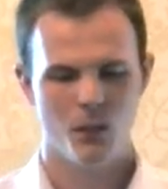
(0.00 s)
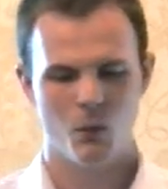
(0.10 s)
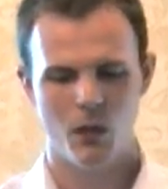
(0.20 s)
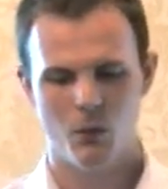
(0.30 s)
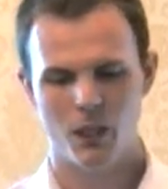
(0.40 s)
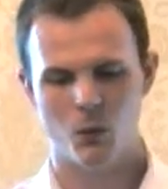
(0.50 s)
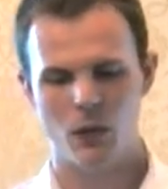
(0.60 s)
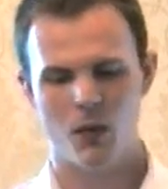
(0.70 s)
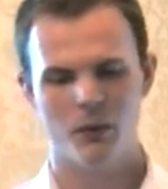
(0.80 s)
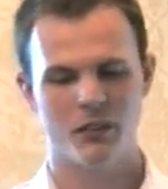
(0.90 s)
What went
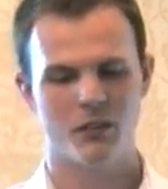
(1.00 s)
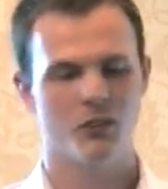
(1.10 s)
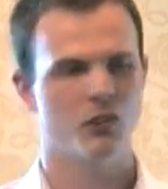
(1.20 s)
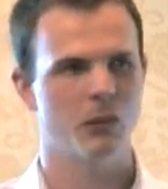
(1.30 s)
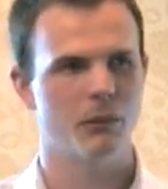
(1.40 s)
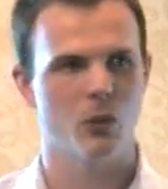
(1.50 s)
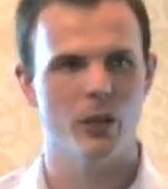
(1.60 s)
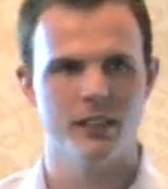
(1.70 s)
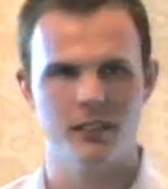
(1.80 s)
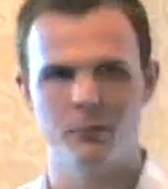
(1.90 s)
well with this
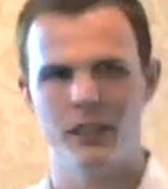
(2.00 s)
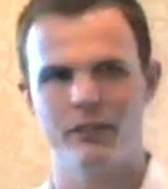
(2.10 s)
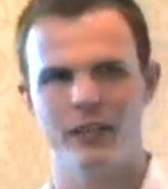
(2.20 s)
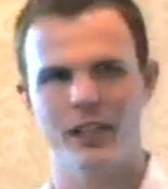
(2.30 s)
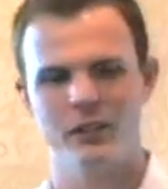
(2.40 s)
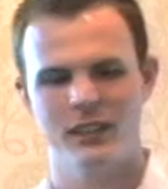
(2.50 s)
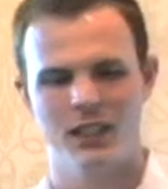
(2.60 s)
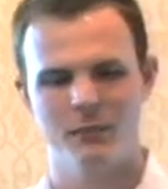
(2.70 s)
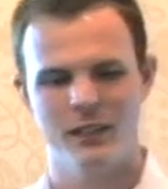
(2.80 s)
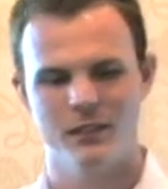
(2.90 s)
consumer-oriented manufacturing
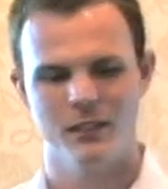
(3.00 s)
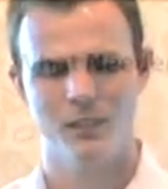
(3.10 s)
company?